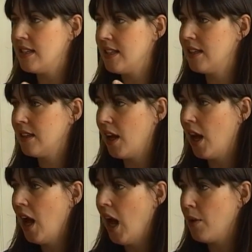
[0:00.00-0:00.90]

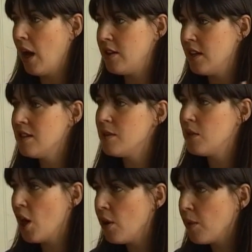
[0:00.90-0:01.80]
I'd done
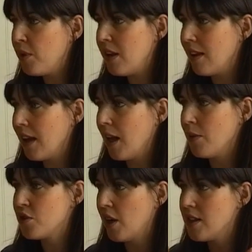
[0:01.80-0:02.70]
some yoga breathing and
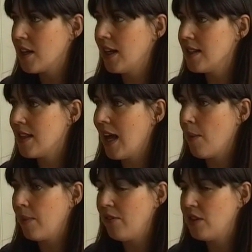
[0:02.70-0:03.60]
I was trying to cling to
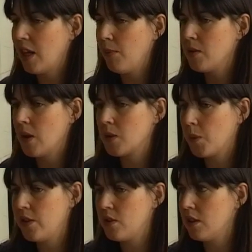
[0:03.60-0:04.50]
that, but every time I was asked
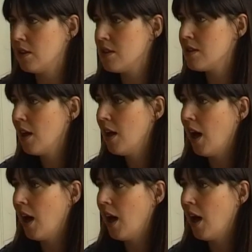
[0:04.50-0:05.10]
questions